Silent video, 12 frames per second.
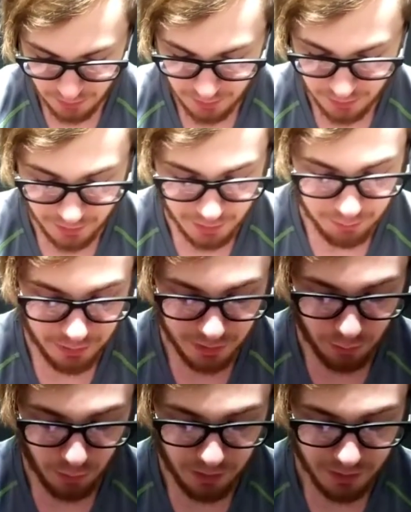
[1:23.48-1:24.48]

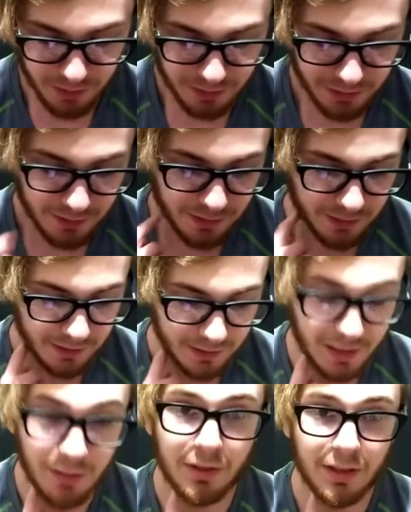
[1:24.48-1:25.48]
Gameplay wise, the
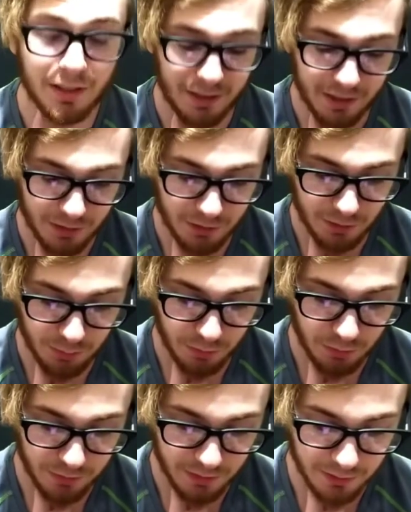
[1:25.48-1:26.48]
gameplay has
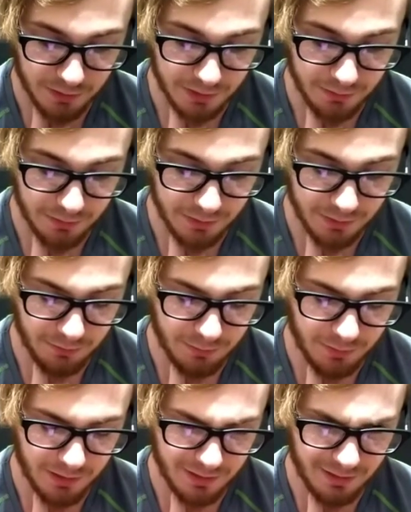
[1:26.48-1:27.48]
smoothed out significantly.
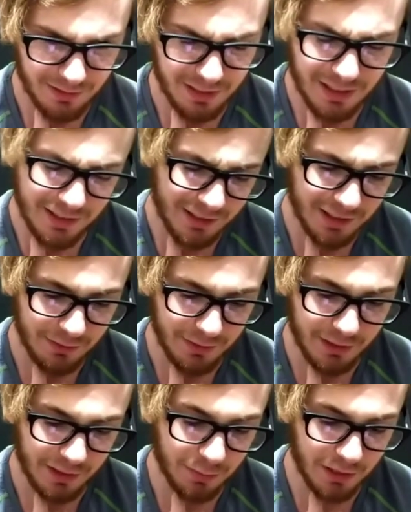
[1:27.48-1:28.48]
Not
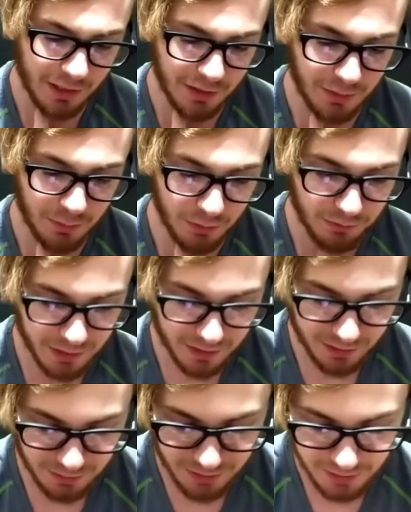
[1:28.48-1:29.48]
significantly, but it has smoothed
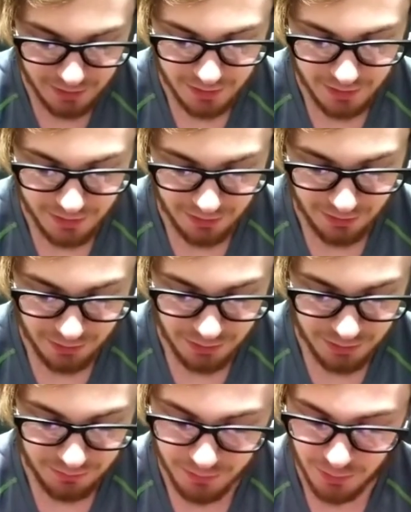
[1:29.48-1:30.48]
out. It
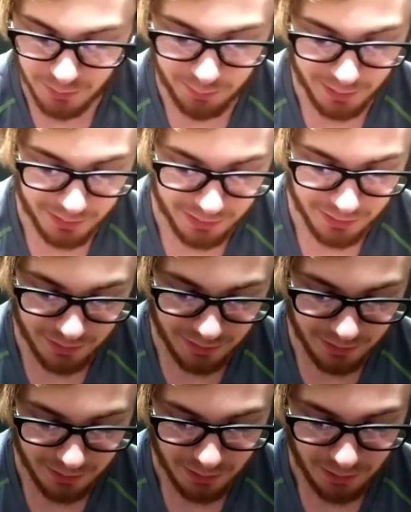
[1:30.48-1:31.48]
honestly feels
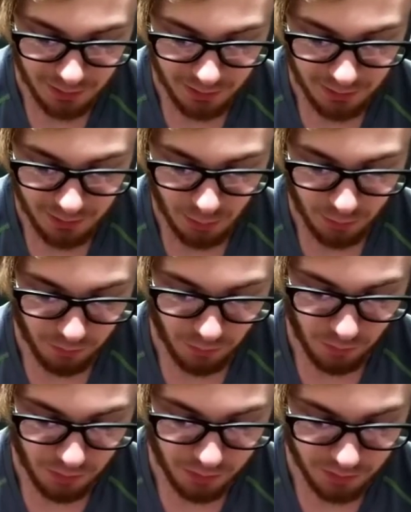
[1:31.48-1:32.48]
better
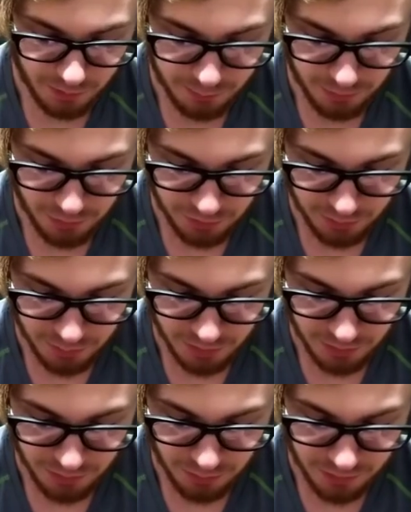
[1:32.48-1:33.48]
overall, especially when
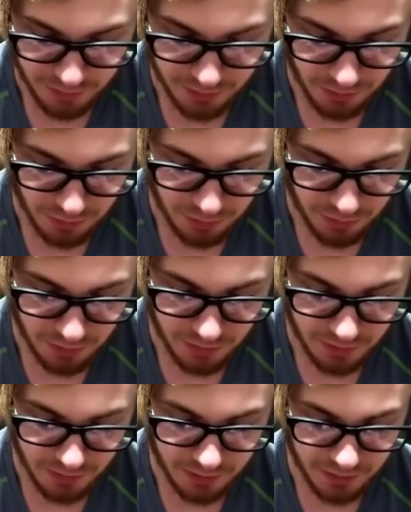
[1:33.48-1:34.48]
you get used to
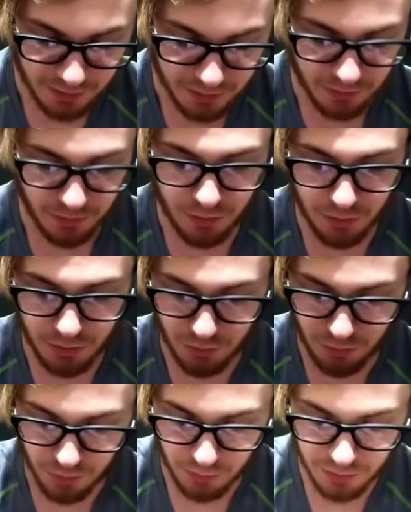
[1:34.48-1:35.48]
the new
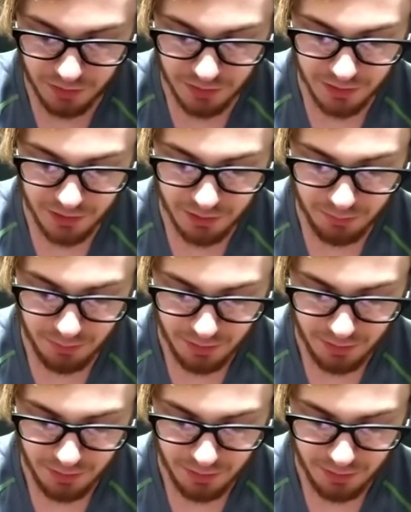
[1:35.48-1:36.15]
control scheme.